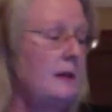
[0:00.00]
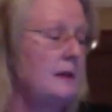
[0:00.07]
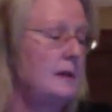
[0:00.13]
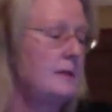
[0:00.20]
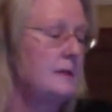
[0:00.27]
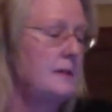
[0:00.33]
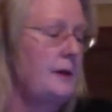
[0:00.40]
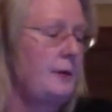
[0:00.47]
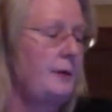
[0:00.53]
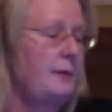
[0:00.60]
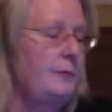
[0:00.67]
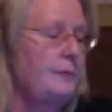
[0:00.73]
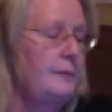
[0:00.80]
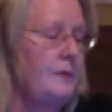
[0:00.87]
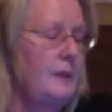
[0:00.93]

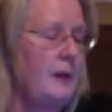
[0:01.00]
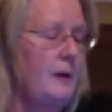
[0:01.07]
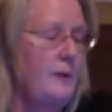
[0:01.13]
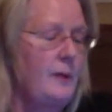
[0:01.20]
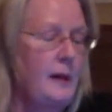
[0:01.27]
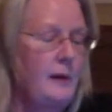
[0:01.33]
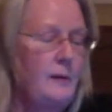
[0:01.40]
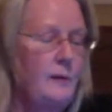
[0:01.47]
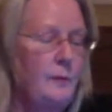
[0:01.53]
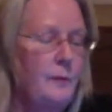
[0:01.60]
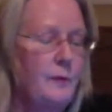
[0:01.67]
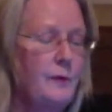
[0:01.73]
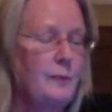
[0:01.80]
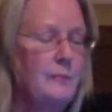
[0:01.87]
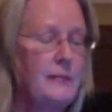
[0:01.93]
So that
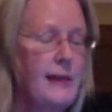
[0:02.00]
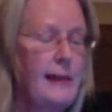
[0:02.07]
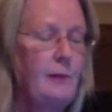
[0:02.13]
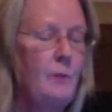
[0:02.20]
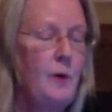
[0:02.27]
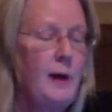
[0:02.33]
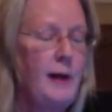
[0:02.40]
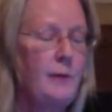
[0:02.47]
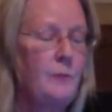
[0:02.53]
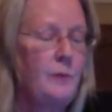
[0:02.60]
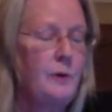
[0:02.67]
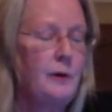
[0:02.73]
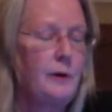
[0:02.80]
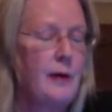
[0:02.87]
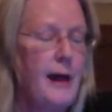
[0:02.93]
from day one
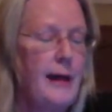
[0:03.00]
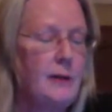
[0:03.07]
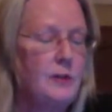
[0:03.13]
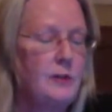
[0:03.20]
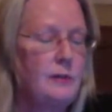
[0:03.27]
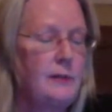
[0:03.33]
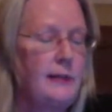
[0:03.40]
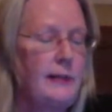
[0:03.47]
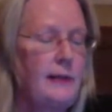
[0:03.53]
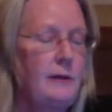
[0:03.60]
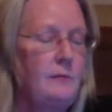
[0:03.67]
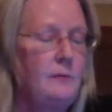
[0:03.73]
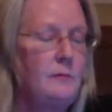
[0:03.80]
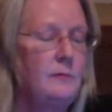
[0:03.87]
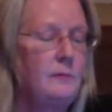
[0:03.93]
we're
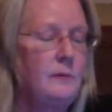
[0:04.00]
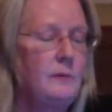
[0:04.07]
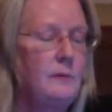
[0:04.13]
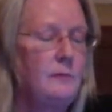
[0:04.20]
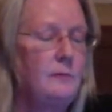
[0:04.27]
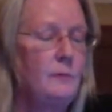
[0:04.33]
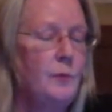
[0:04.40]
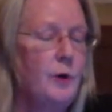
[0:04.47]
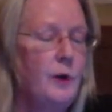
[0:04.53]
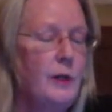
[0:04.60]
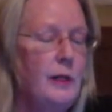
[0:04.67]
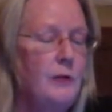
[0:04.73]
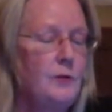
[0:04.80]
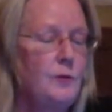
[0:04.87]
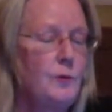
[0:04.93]
actually
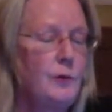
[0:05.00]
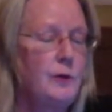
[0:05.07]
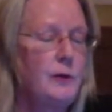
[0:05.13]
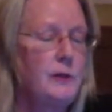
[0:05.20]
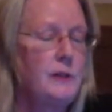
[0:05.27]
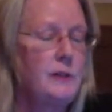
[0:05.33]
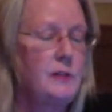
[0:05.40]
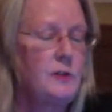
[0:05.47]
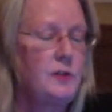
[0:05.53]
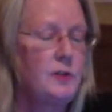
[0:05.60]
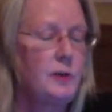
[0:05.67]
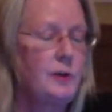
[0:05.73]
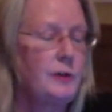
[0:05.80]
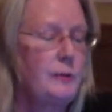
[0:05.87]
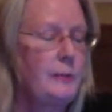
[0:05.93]
working toward
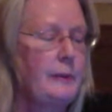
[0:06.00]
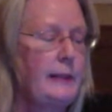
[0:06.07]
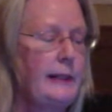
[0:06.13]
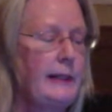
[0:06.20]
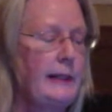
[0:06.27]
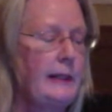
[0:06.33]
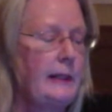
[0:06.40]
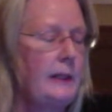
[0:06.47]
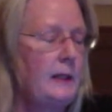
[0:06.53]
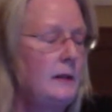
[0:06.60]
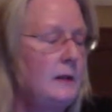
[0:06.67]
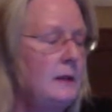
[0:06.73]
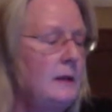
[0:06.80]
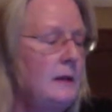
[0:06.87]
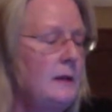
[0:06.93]
discharge planning,
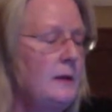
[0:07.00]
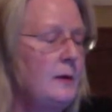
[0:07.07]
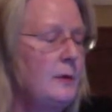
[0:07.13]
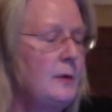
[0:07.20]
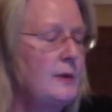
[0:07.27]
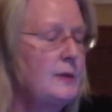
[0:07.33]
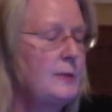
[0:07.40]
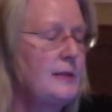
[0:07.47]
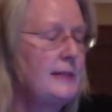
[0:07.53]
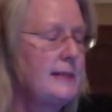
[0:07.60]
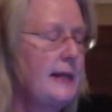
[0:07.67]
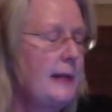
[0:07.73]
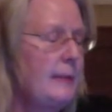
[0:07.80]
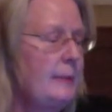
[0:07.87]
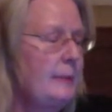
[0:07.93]
whereas we
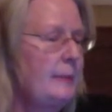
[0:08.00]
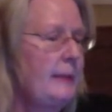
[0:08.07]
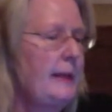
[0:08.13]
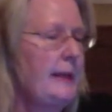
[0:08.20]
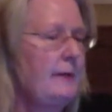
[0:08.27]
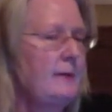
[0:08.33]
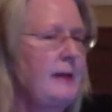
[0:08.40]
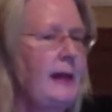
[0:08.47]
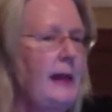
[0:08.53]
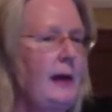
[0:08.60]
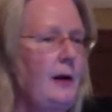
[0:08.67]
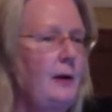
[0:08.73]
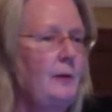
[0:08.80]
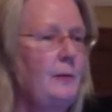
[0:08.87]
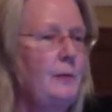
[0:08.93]
set up a plan of
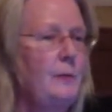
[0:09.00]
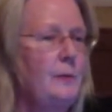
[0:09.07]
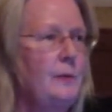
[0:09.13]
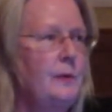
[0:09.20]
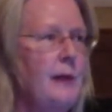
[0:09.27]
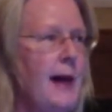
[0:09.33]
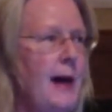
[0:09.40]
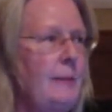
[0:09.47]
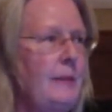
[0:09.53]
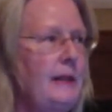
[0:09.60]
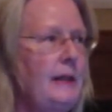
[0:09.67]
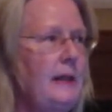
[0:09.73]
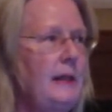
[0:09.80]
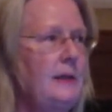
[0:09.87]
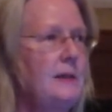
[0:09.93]
care. How
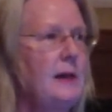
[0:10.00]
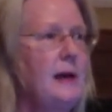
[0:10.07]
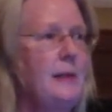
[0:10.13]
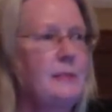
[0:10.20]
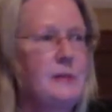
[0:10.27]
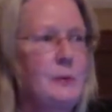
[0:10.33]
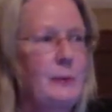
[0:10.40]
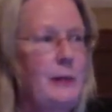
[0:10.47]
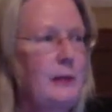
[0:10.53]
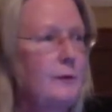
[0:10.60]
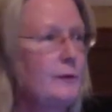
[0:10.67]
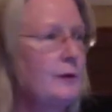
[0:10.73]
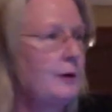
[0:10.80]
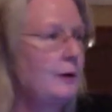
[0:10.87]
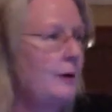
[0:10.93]
many times a week
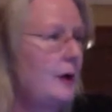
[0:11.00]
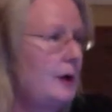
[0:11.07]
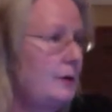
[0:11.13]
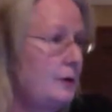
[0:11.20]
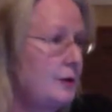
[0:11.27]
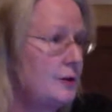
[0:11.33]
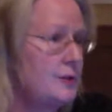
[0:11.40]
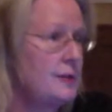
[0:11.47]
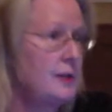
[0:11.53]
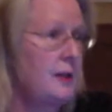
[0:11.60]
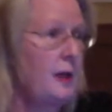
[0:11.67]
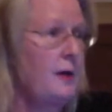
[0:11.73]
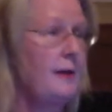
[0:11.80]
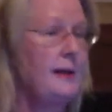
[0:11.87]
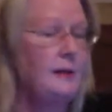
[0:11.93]
for a nurse to
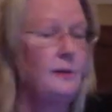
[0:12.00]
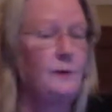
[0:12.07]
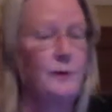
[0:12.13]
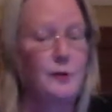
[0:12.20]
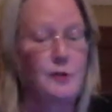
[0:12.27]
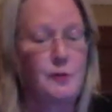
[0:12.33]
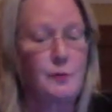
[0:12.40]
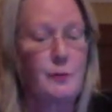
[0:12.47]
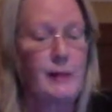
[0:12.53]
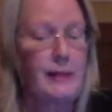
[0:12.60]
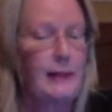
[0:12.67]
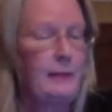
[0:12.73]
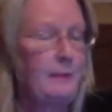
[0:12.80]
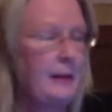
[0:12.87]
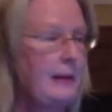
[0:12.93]
go? Like the first
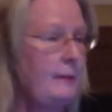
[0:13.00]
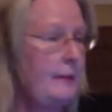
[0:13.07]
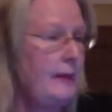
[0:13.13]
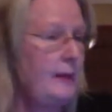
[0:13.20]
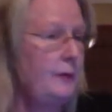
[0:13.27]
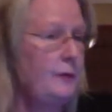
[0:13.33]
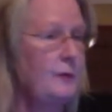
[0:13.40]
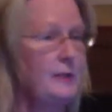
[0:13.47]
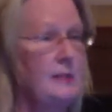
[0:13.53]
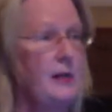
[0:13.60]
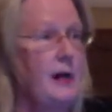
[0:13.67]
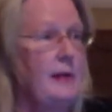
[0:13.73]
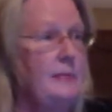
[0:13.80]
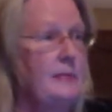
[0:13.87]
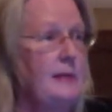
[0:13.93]
week, it may be 3
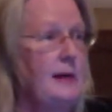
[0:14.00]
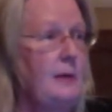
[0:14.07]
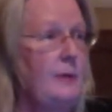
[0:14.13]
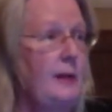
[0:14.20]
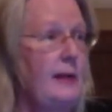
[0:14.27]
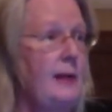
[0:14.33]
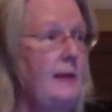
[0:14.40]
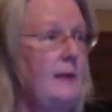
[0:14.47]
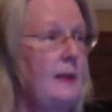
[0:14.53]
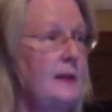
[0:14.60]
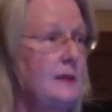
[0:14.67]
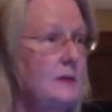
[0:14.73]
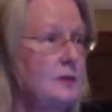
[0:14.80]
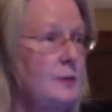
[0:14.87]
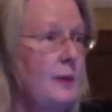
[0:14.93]
times that week, and then
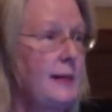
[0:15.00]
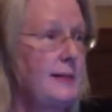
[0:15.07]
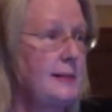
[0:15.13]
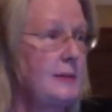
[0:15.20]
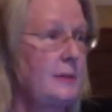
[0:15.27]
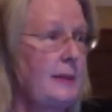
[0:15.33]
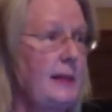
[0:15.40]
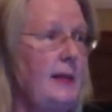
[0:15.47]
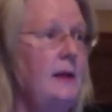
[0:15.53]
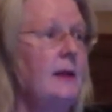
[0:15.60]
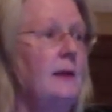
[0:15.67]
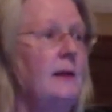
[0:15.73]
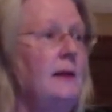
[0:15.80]
it's twice a week,